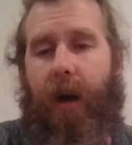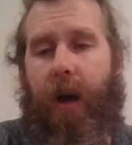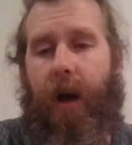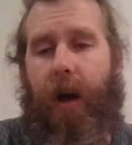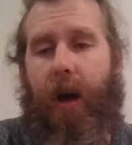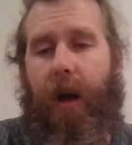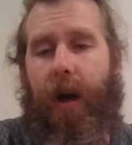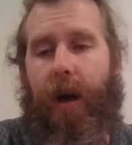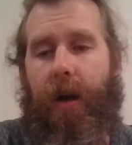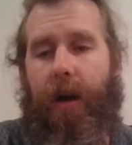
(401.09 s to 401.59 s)

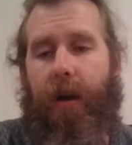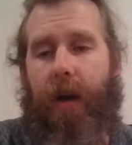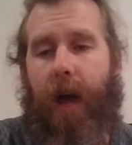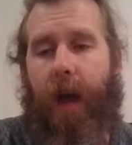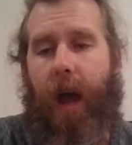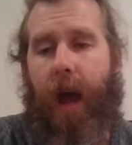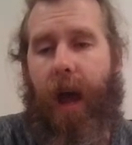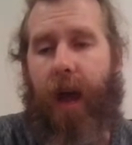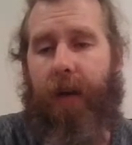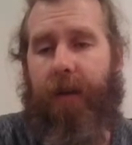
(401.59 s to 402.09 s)
Uh,
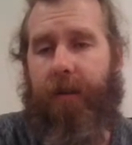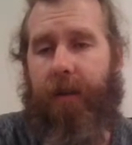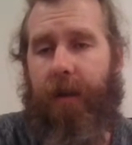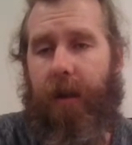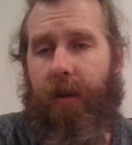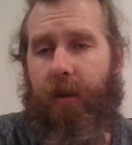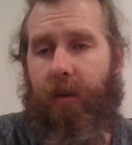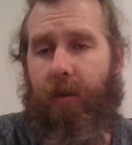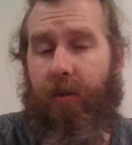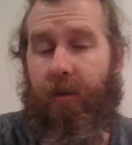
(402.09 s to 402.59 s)
I
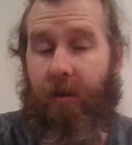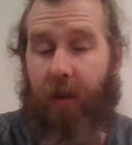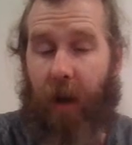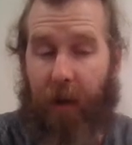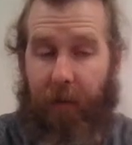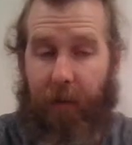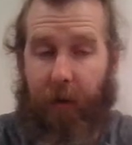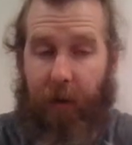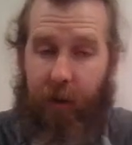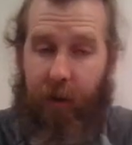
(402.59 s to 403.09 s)
accidentally used
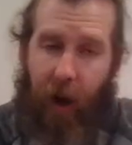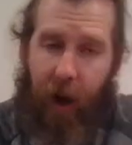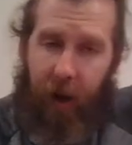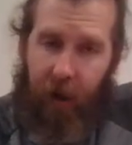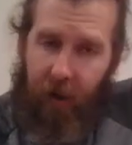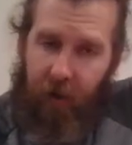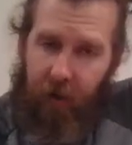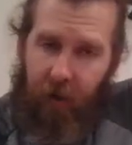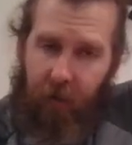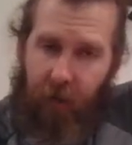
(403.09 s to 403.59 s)
Cipher
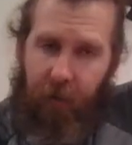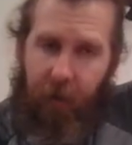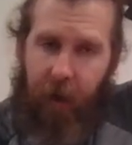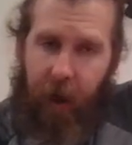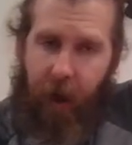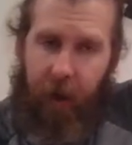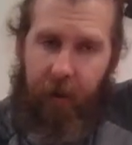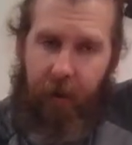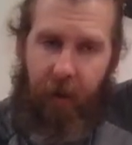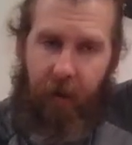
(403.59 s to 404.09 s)
Dragon's
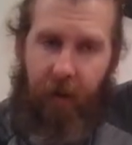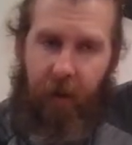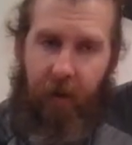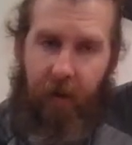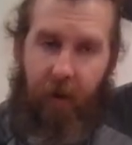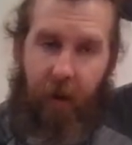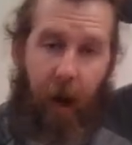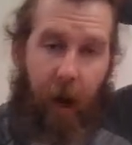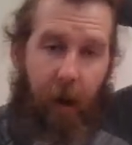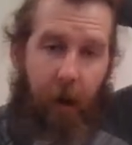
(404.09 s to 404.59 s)
effect. It
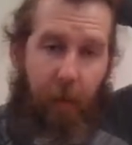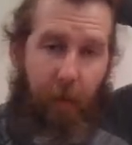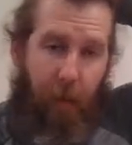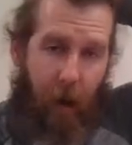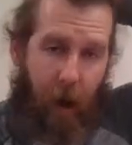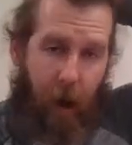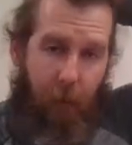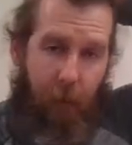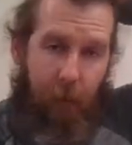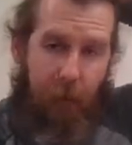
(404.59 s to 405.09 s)
is not a
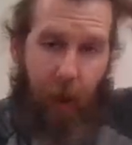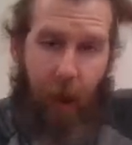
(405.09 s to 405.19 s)
pop.